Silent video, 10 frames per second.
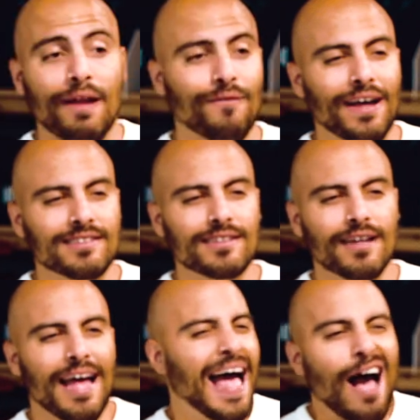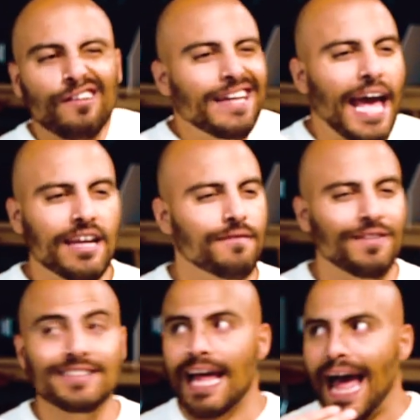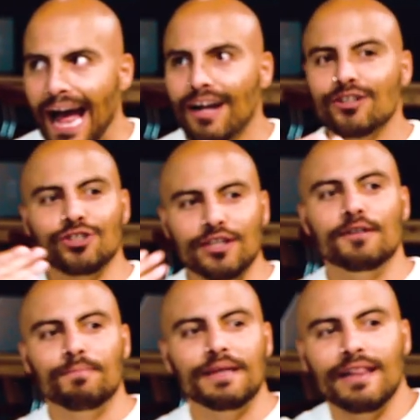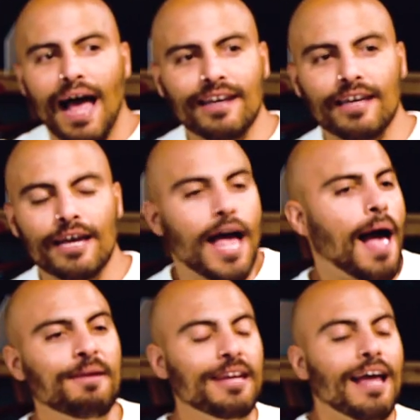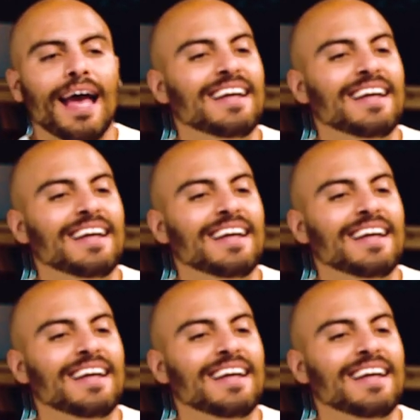manifested, how can any of us actually be lacking? I mean,